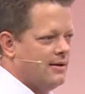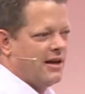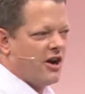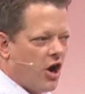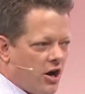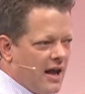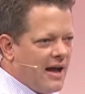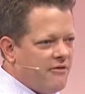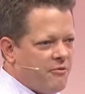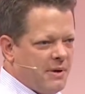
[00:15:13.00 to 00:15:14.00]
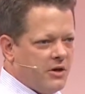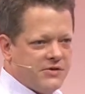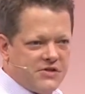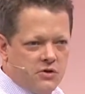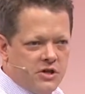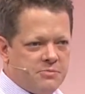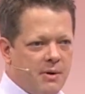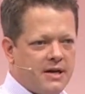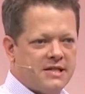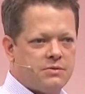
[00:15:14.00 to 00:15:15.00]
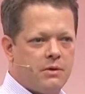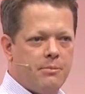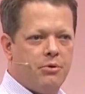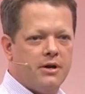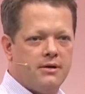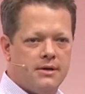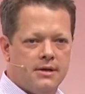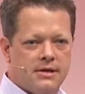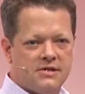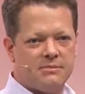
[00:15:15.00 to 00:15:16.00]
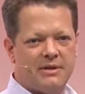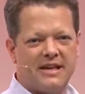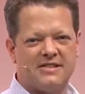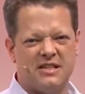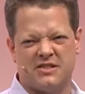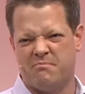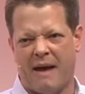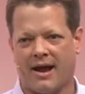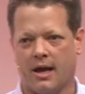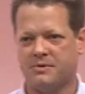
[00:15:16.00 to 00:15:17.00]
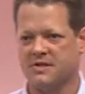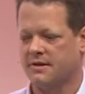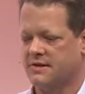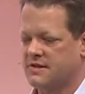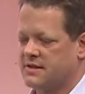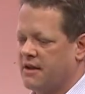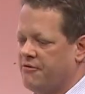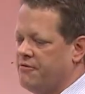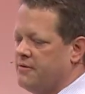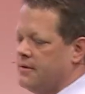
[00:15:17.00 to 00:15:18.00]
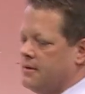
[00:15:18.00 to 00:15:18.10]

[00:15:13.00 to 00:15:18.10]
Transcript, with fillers: And our archive, big old storage buckets where we put some legacy, some backups, and other stuff.